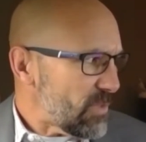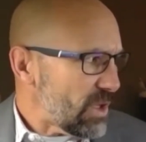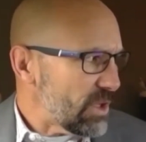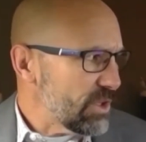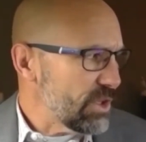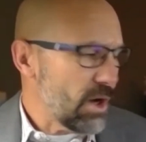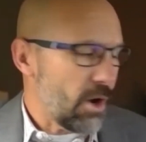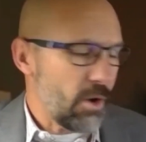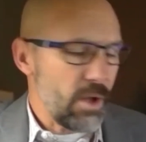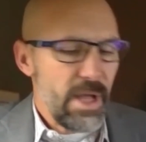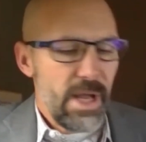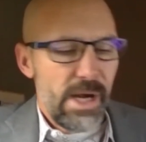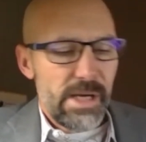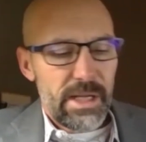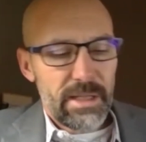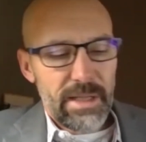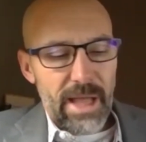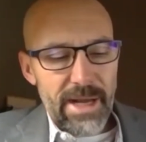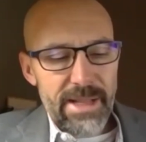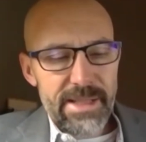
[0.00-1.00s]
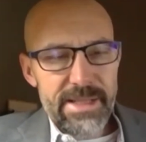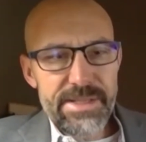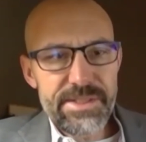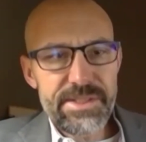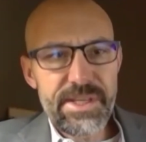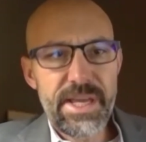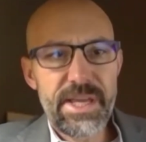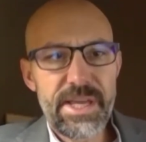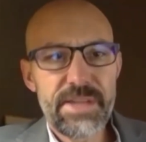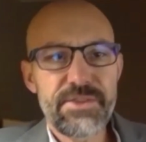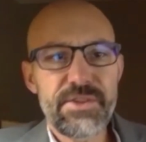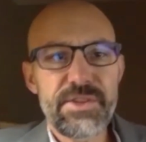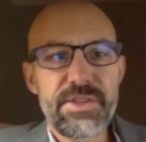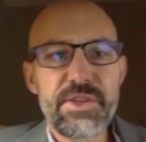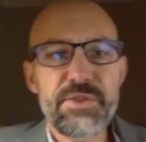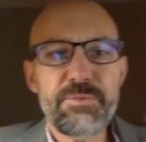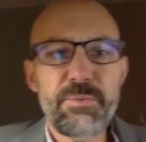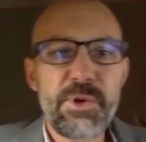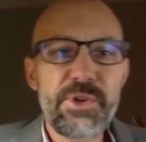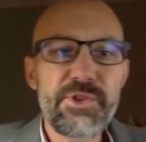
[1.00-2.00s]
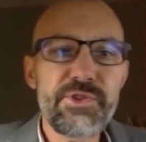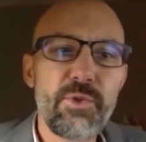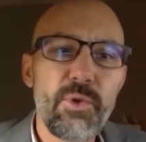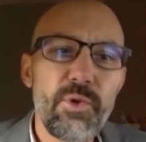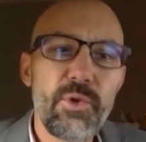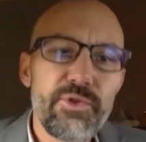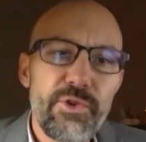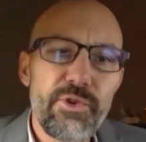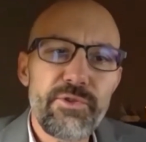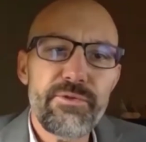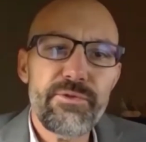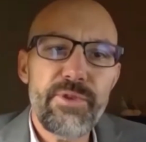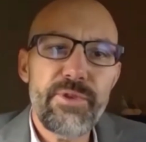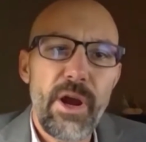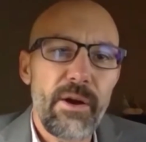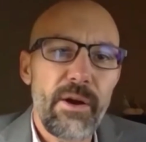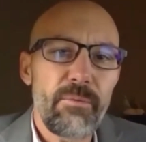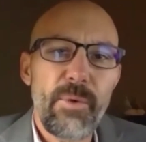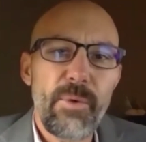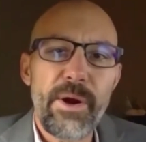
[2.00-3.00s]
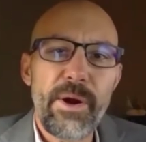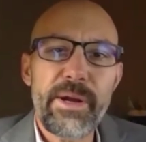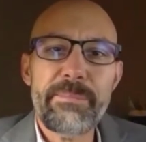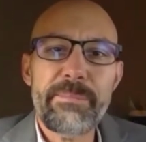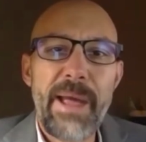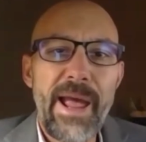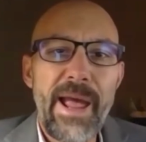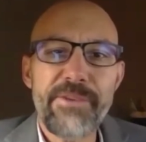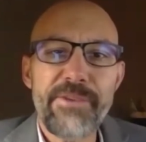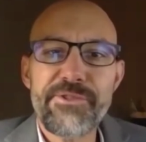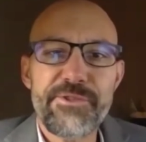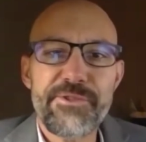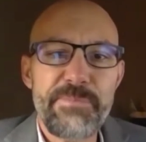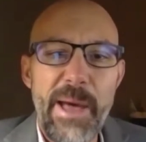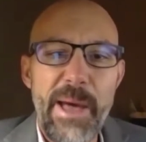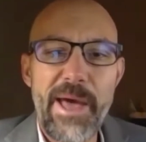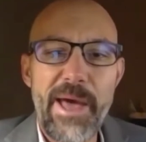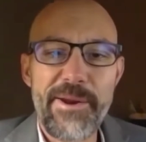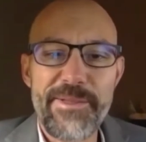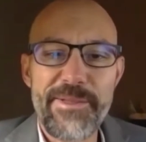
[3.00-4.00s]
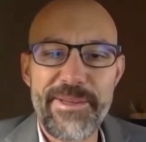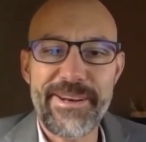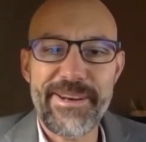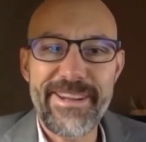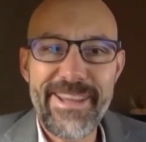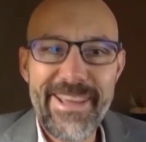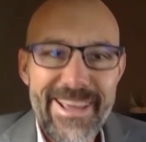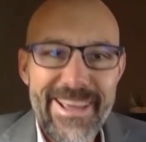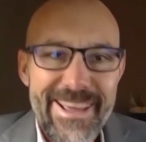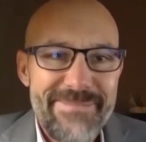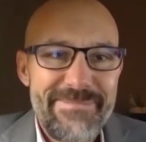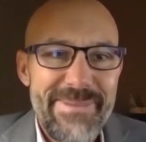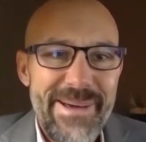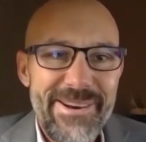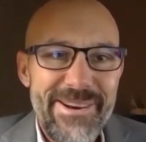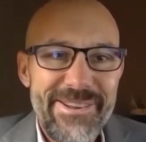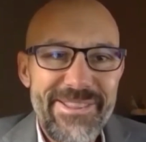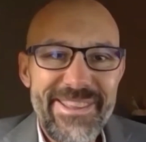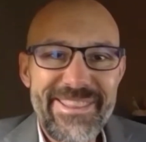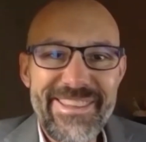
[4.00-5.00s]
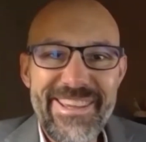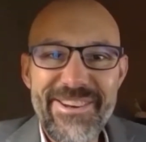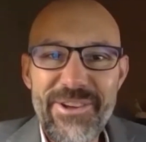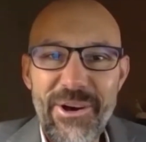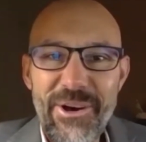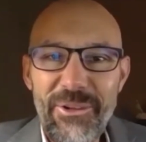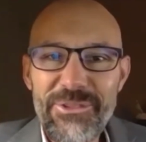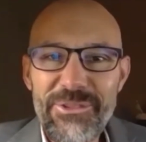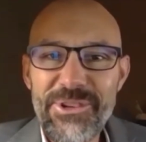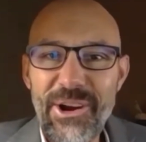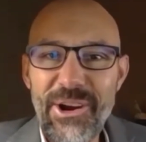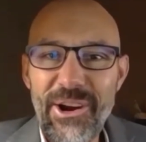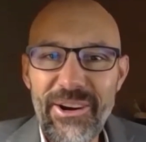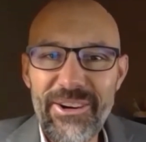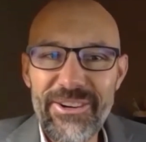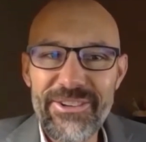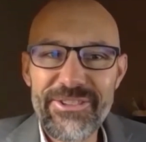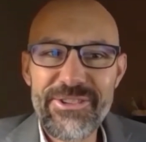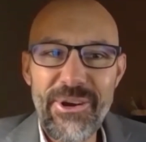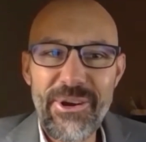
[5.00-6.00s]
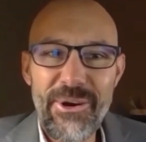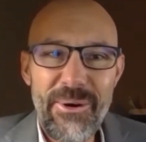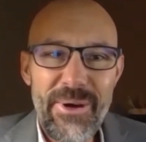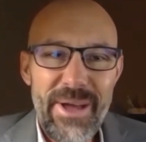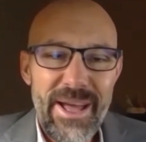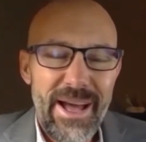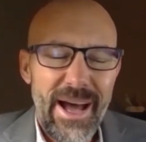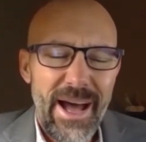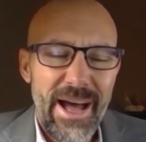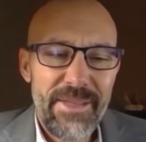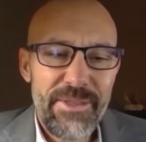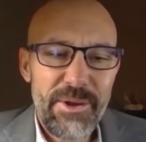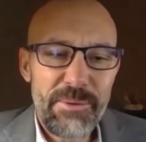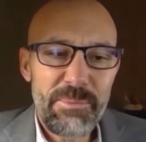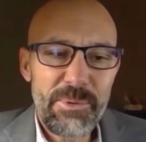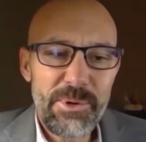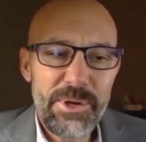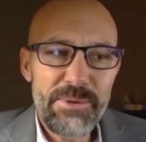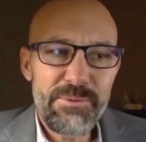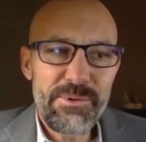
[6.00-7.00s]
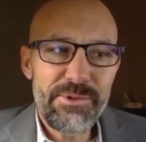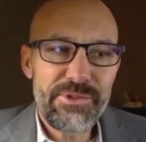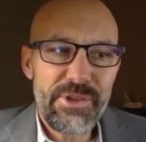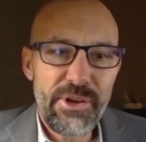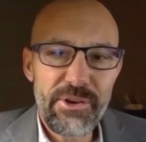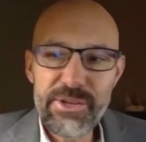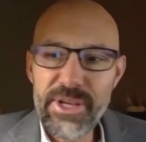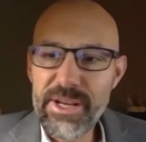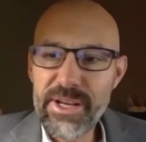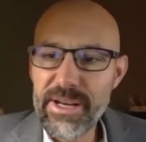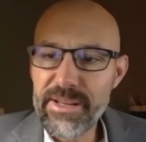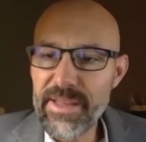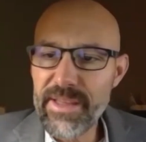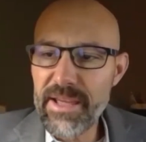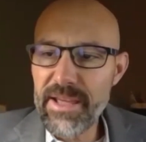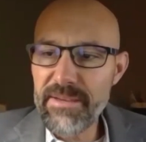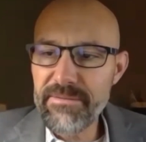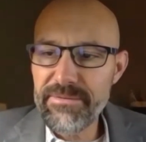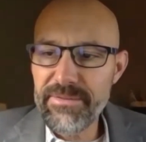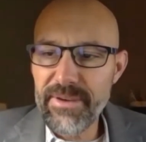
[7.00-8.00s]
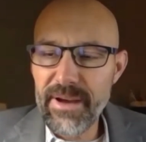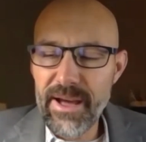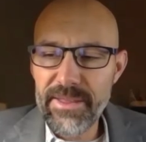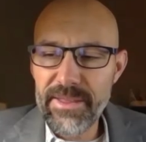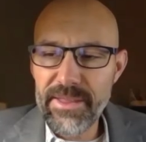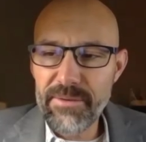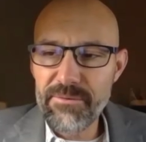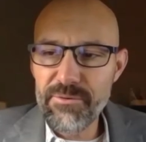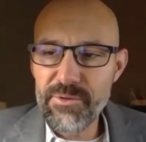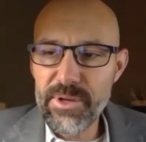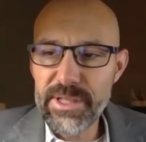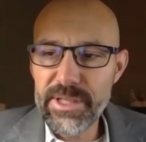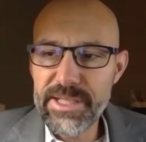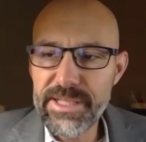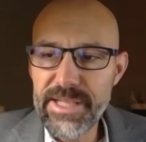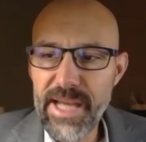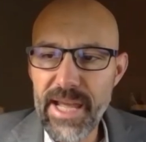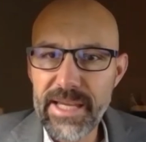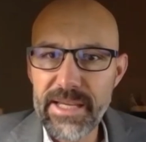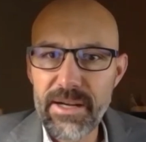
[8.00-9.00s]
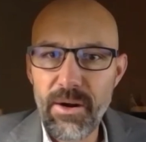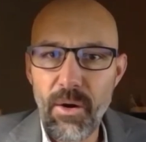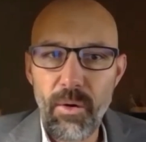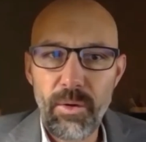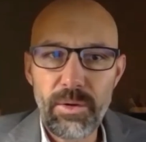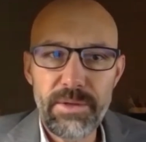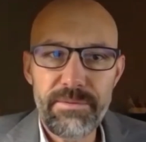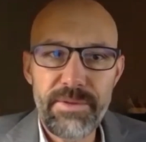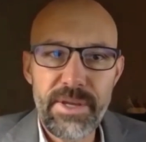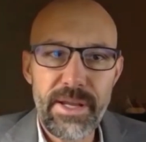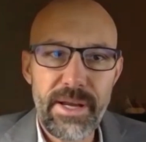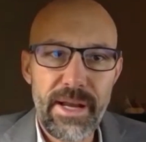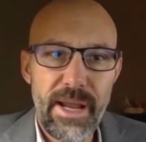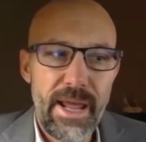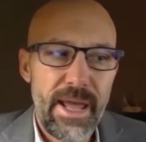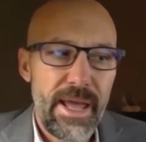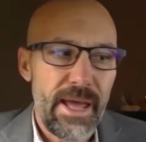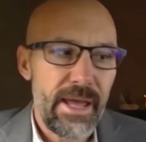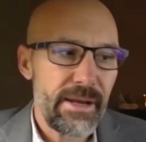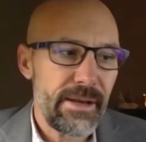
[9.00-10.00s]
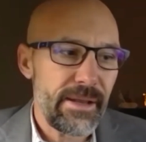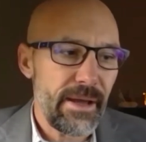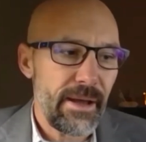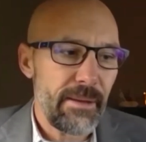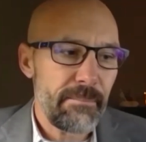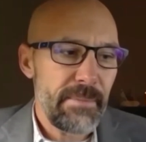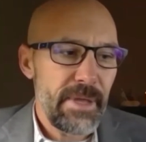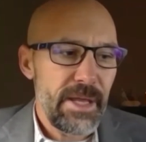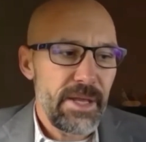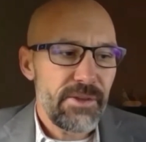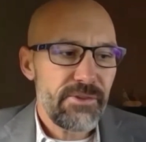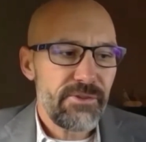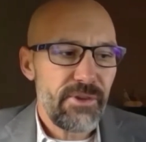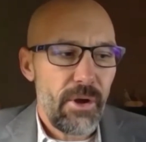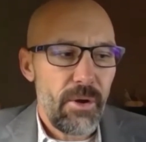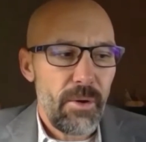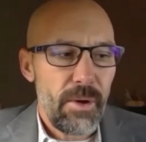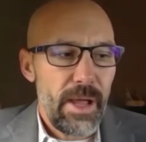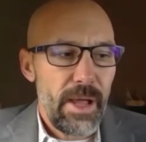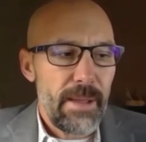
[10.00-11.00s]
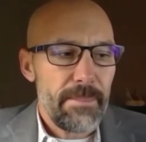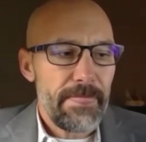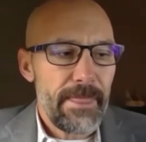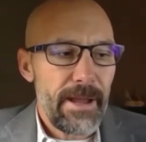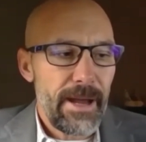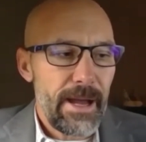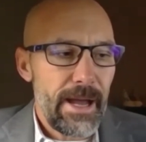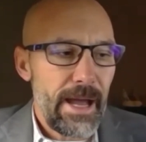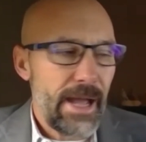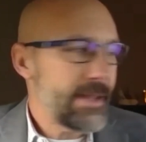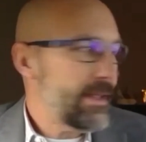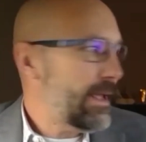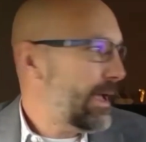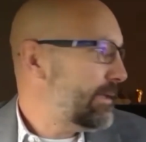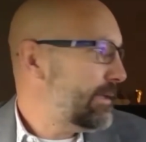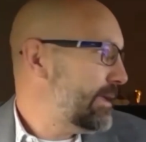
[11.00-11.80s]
you know, a lot of these kids in these preschools are wearing masks better than the adults are. So they're pretty resilient. They've really taken hold of it. And so I'm